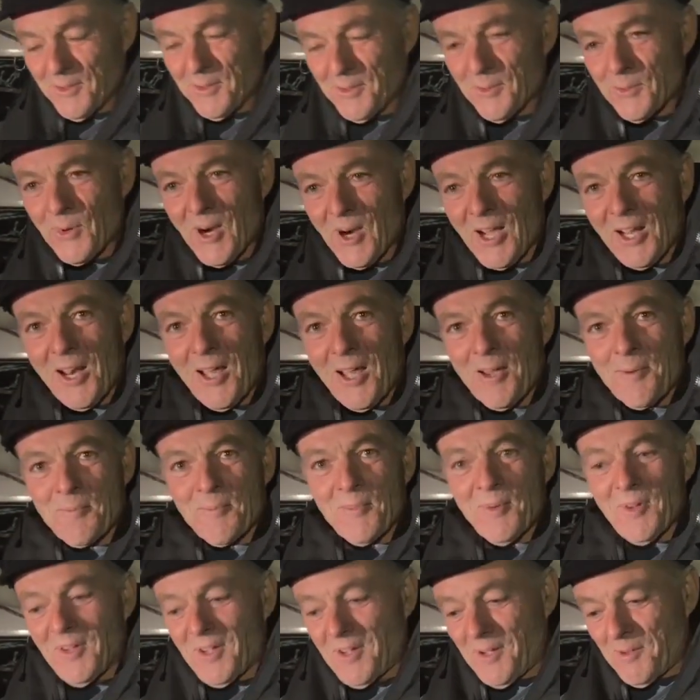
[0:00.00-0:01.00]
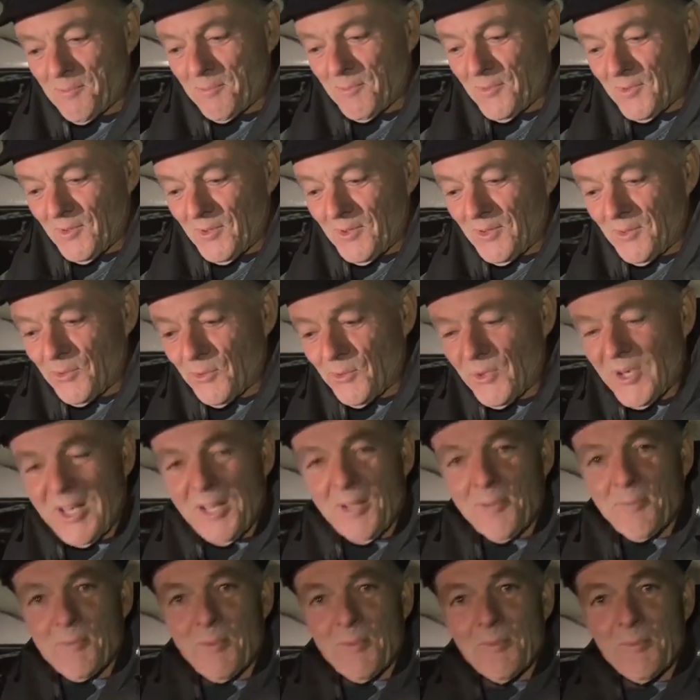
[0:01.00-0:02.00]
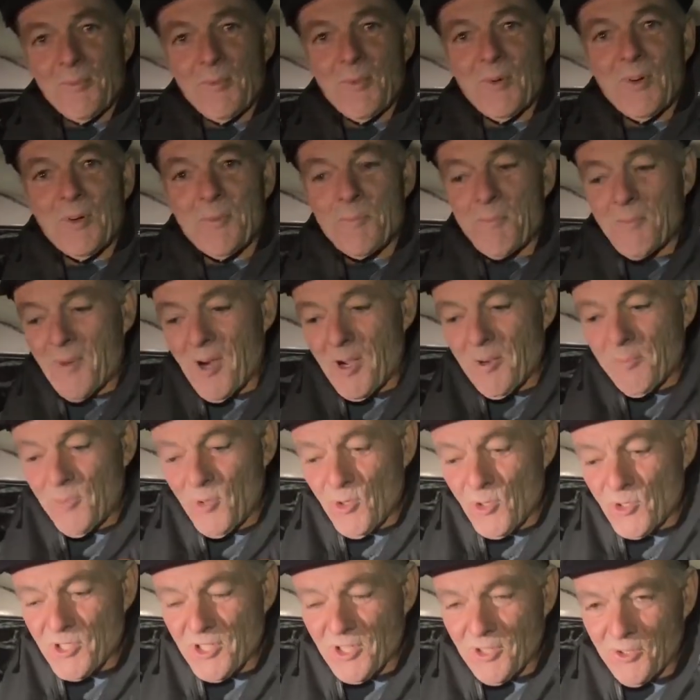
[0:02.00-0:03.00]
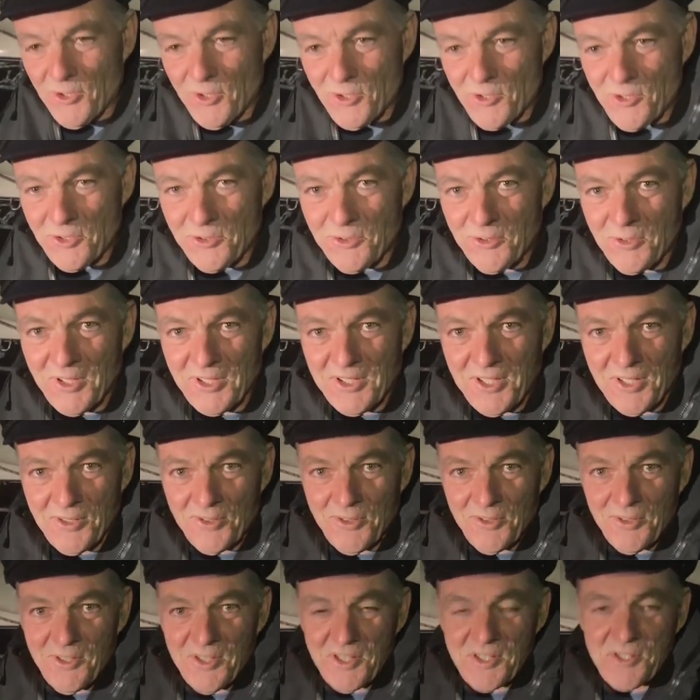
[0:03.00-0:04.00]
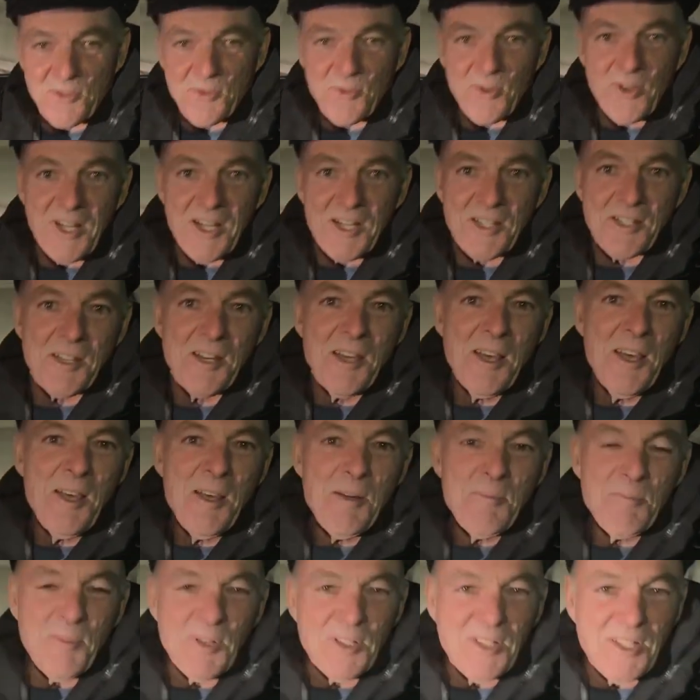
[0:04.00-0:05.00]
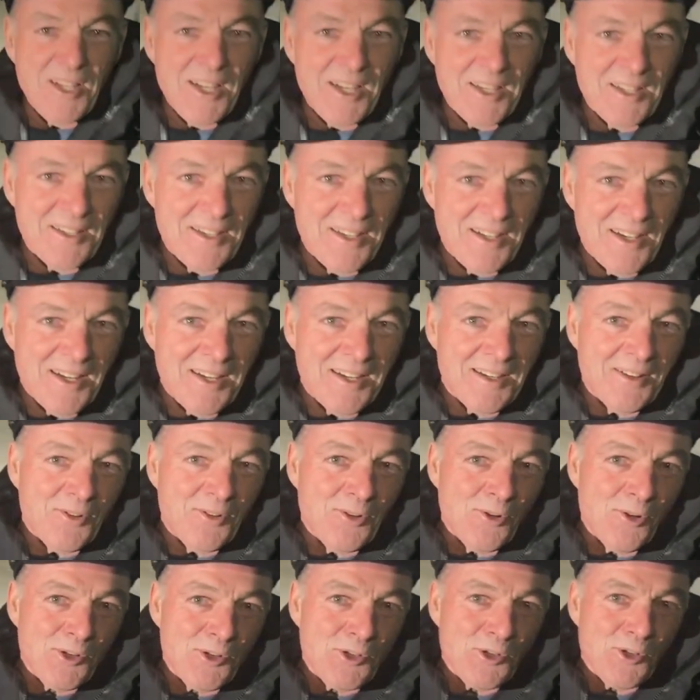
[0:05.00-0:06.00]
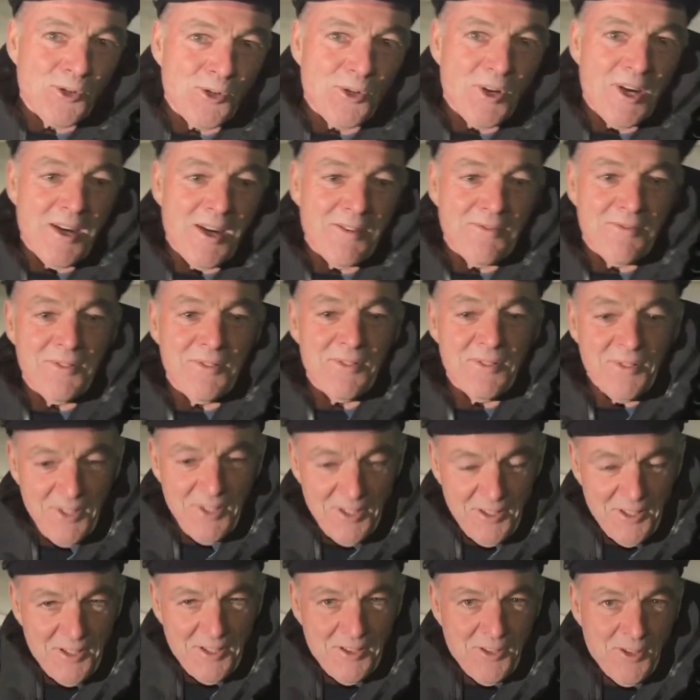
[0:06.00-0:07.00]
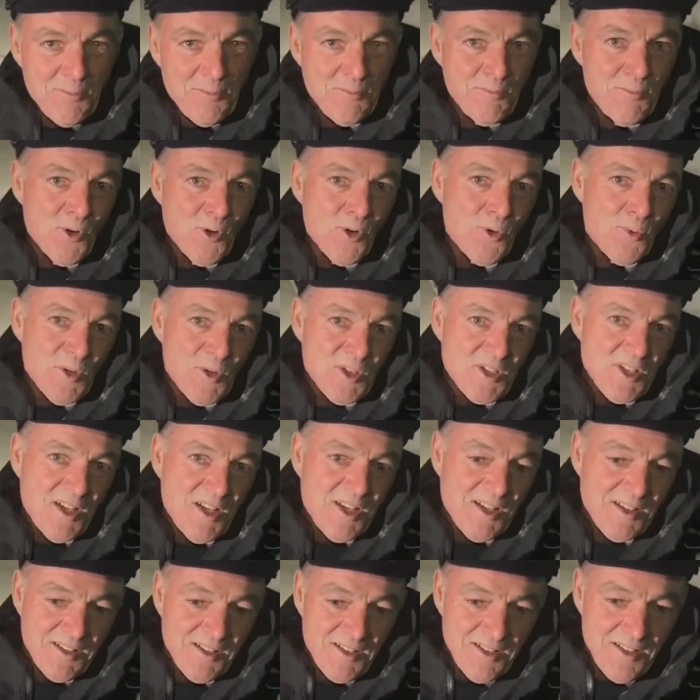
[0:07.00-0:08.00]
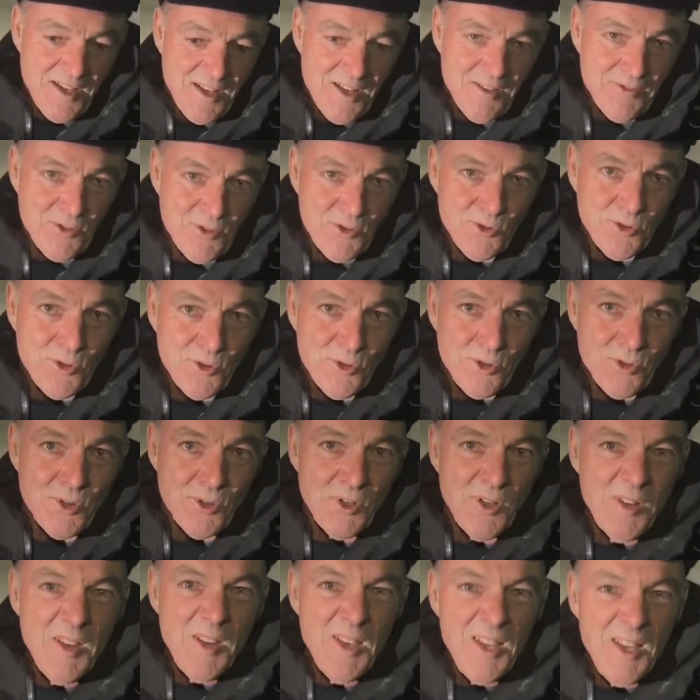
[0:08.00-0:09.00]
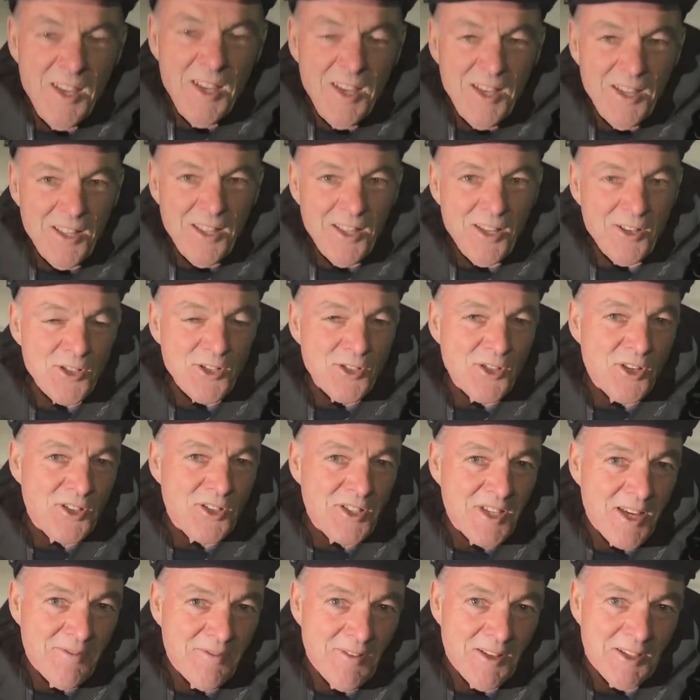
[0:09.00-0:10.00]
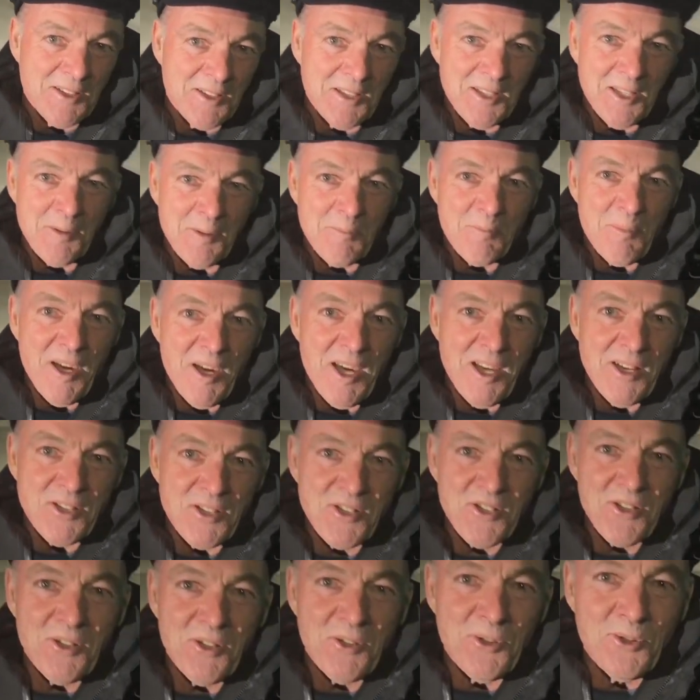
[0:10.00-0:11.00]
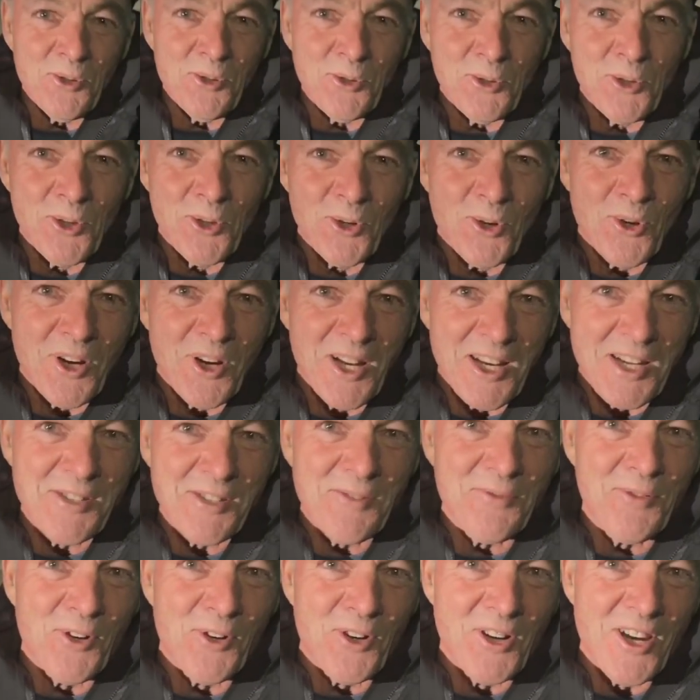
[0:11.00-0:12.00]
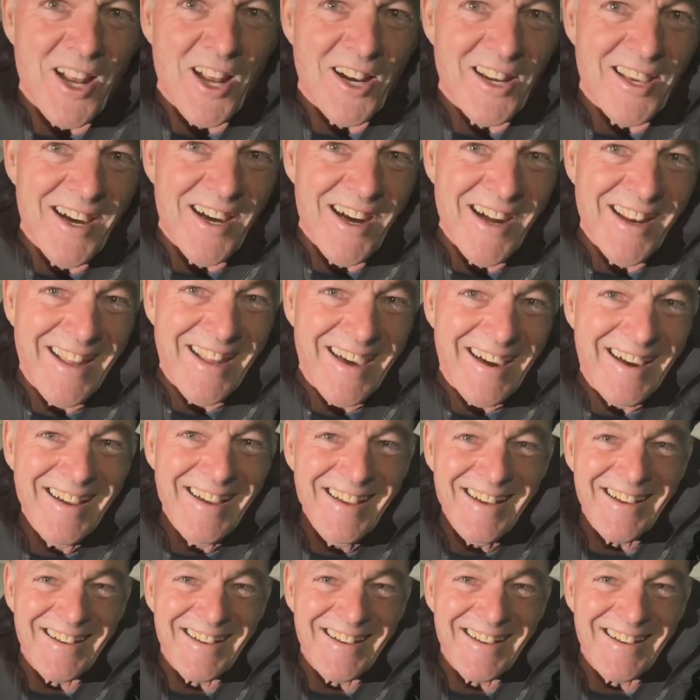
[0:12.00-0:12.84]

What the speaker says: while I'm reading my books and concentrating on this race, but I also have in the book which I gave to you, there's a 17 page to-do list for Galliana.